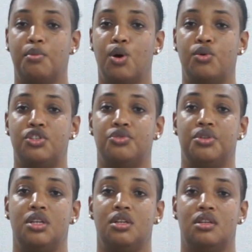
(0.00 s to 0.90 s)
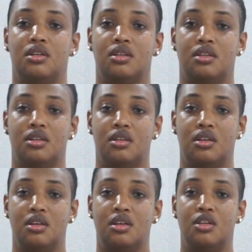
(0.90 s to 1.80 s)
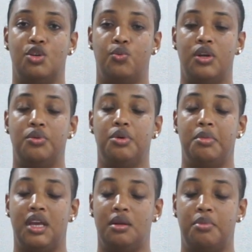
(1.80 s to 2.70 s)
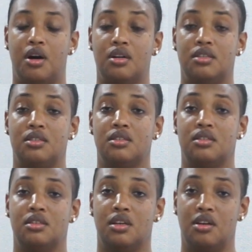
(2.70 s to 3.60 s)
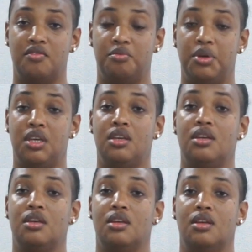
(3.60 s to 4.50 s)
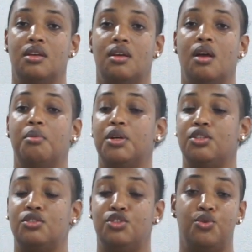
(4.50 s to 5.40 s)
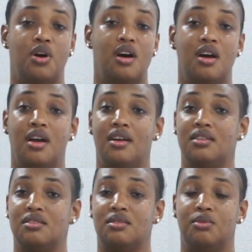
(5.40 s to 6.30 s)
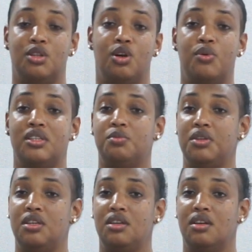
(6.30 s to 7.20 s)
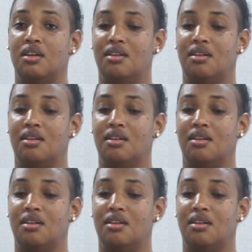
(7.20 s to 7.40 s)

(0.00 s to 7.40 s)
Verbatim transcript: Poetry, you will remain part of me, but you are and will always be